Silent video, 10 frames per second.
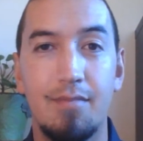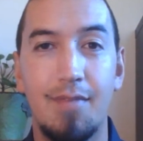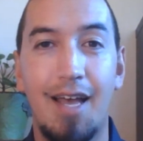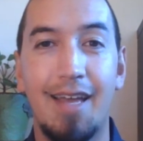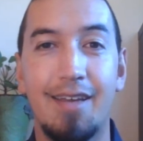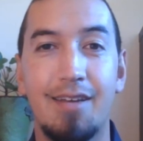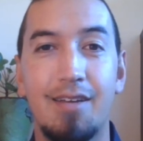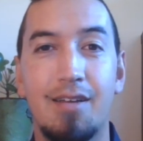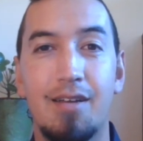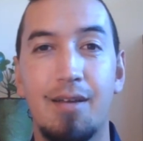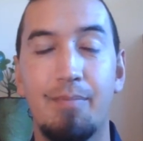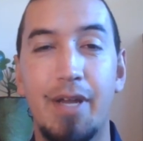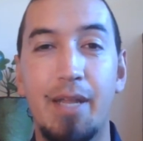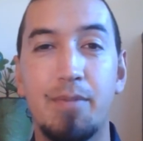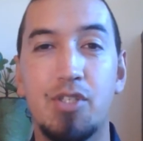Hi, my
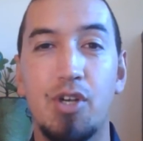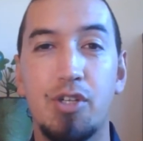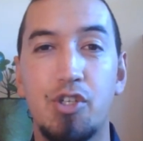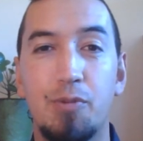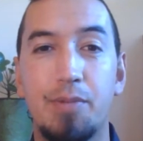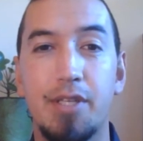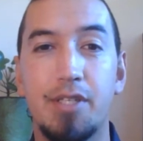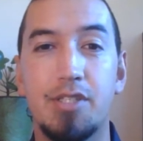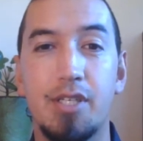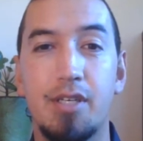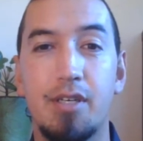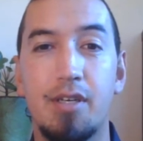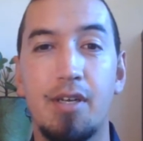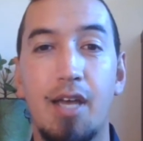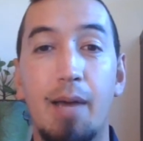name is Jon Cho-Polizzi.
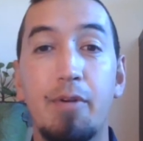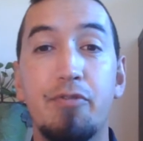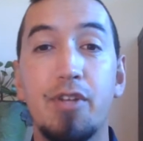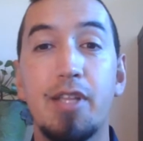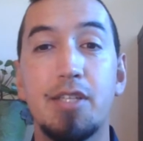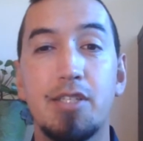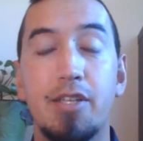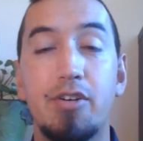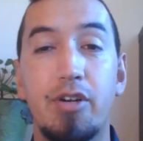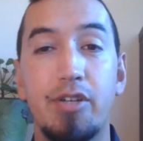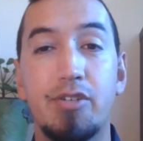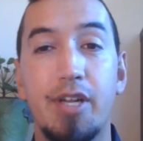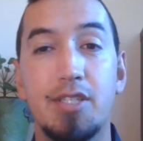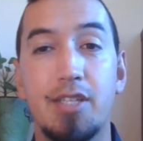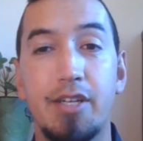I'm a freelance literary
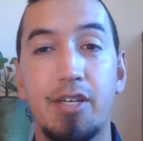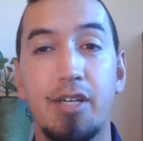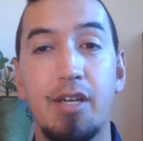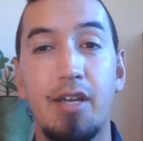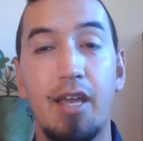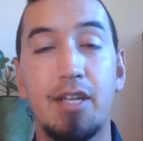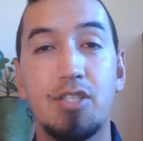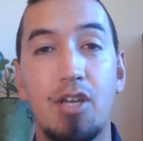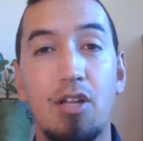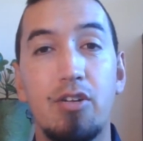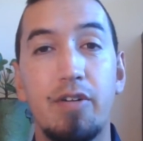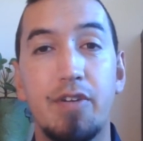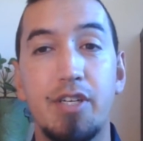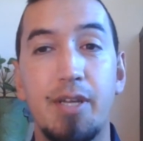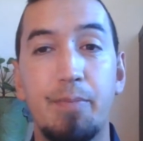translator and a scholar of
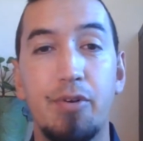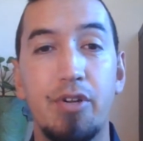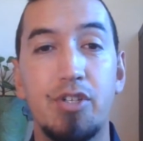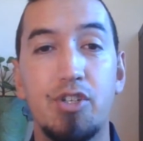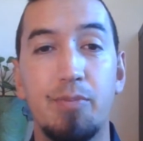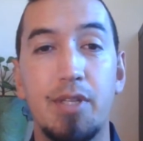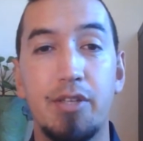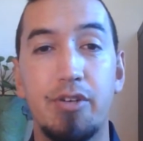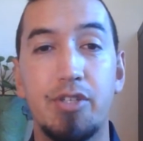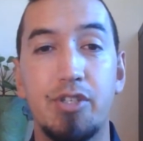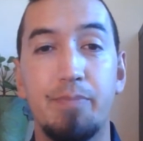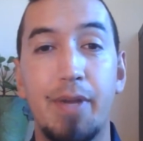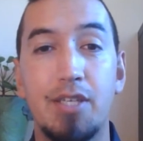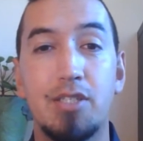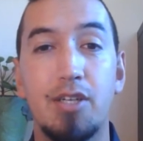contemporary German literature
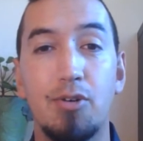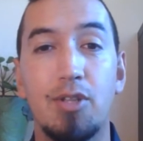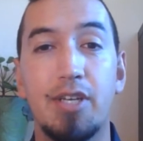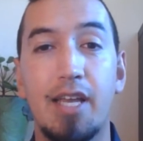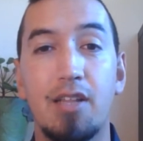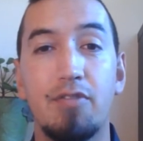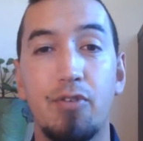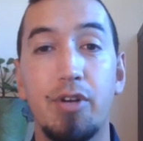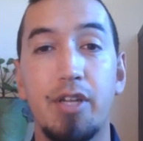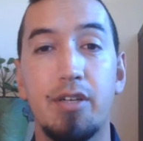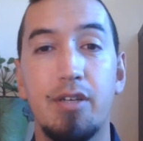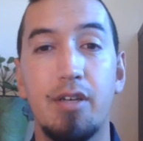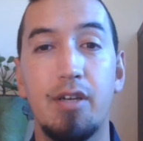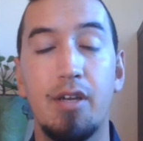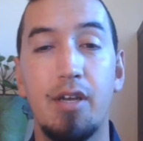based in Oakland, California.
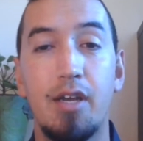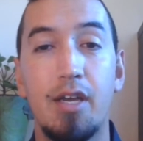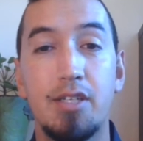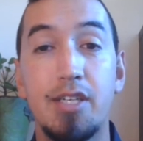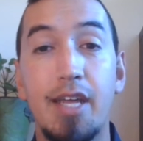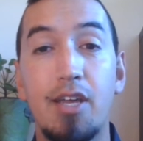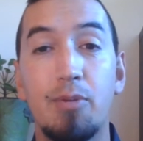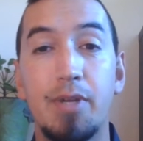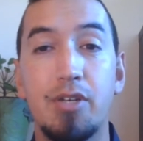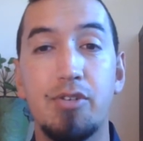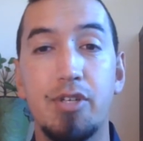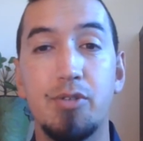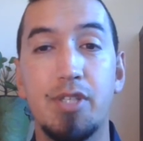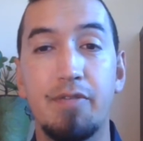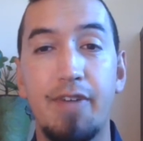Today I'll be
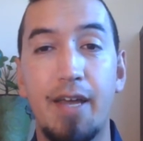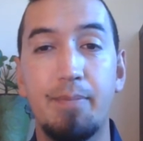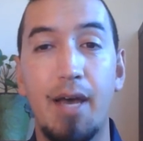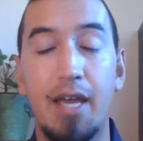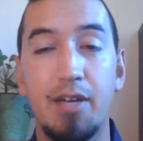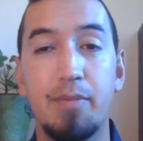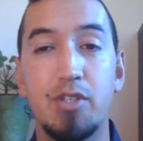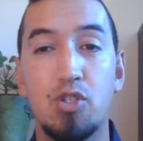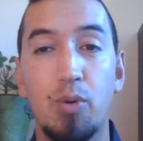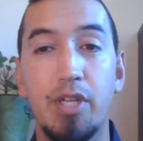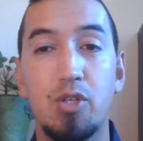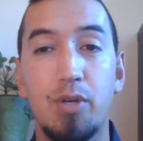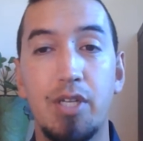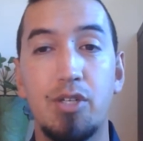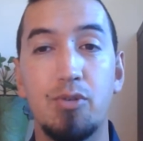introducing Fatma Aydemir's
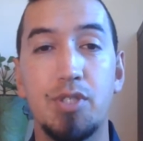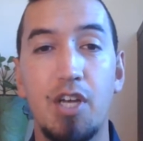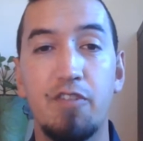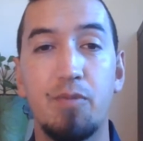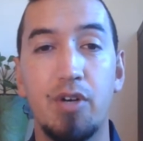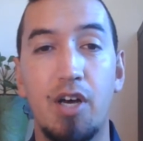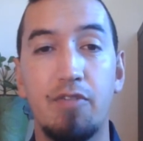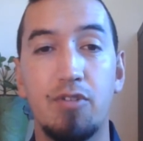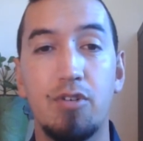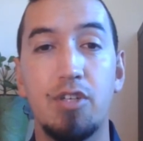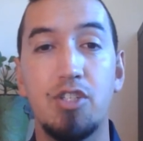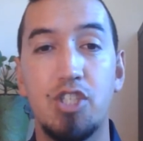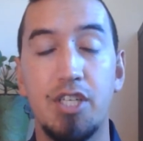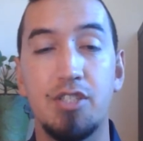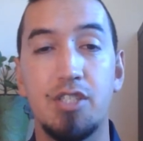2022 sophomore novel,
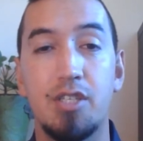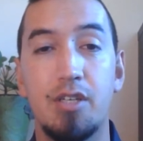Djinns.